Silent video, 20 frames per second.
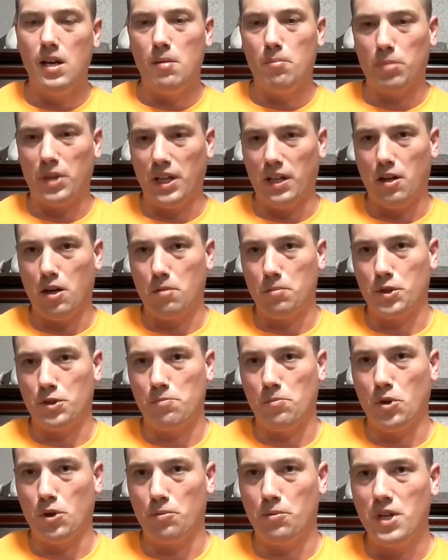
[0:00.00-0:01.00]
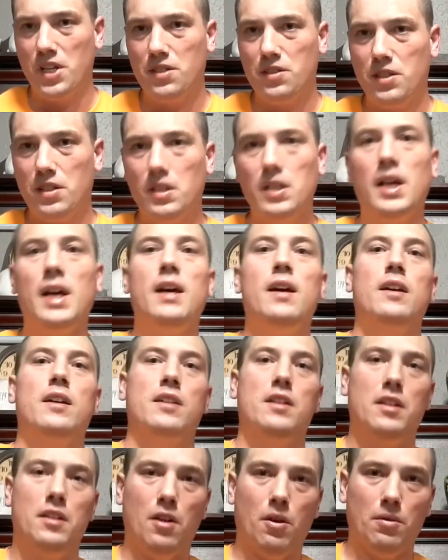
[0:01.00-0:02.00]
Plate armor is more rigid,
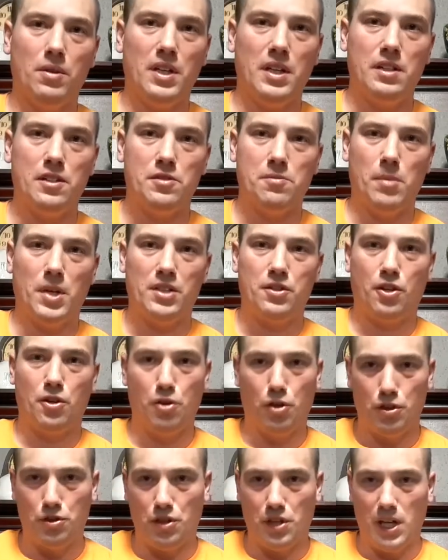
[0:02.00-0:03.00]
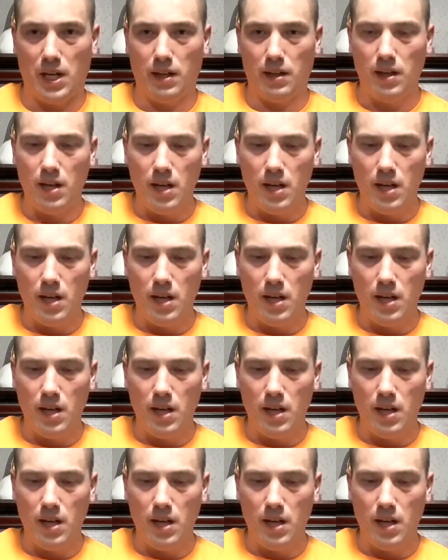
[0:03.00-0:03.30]
you don't need as much cushioning.